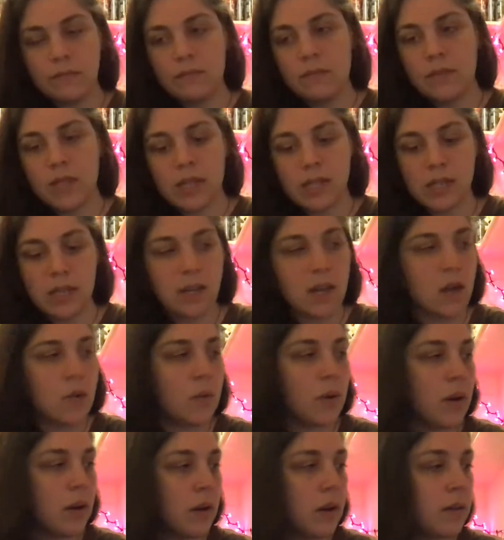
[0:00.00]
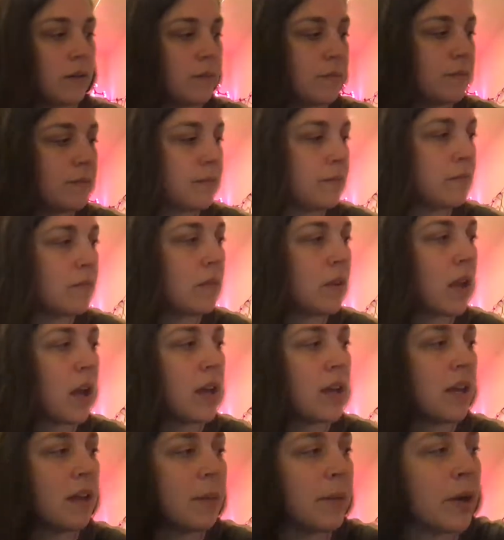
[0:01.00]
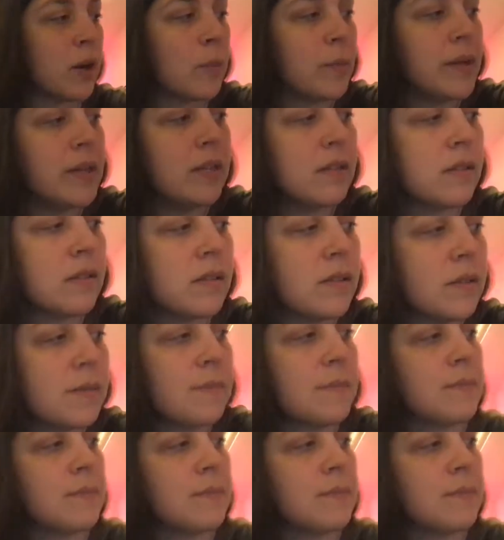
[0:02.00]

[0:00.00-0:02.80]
That did not work. I need a bigger piece.